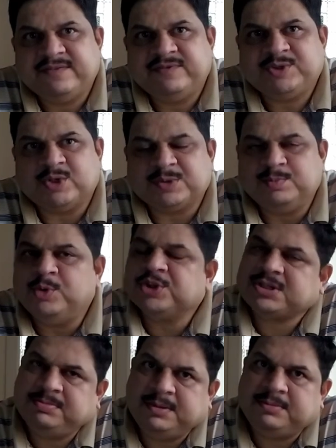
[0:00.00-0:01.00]
which was
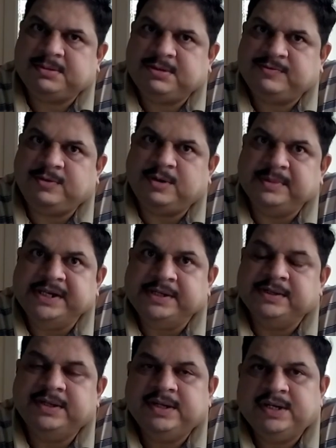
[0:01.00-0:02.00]
most memorable for me
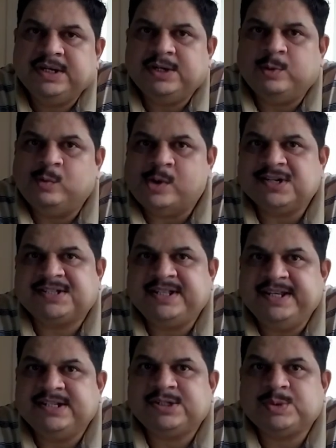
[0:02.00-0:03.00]
was
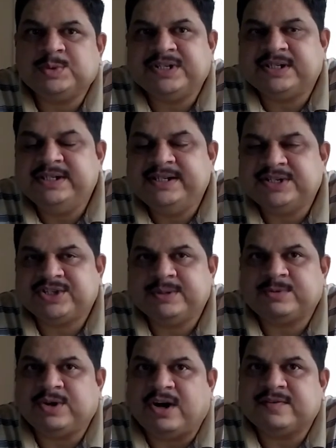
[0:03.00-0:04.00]
the Student
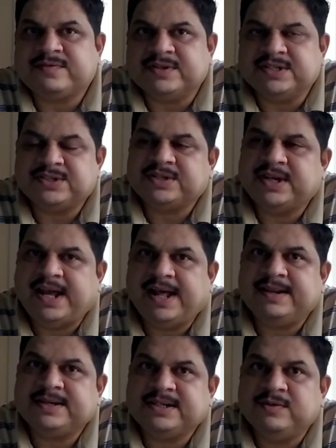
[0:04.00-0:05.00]
Leadership Conference
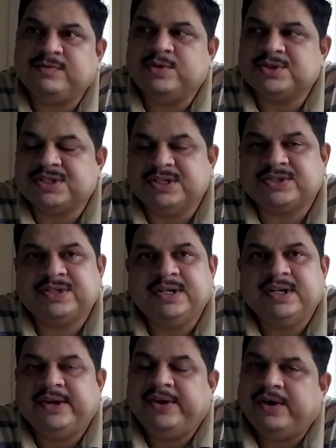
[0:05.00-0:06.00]
held at Infosys
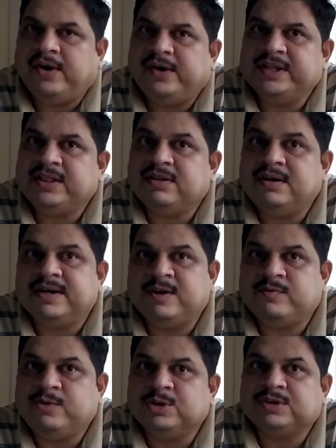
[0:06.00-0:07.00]
on the 3rd
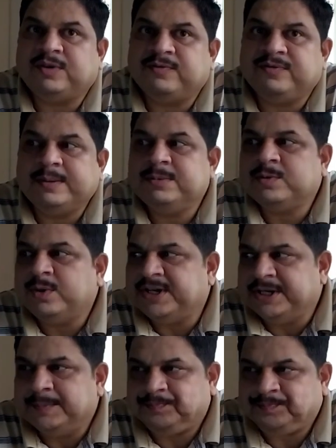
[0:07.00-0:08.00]
and 4th of February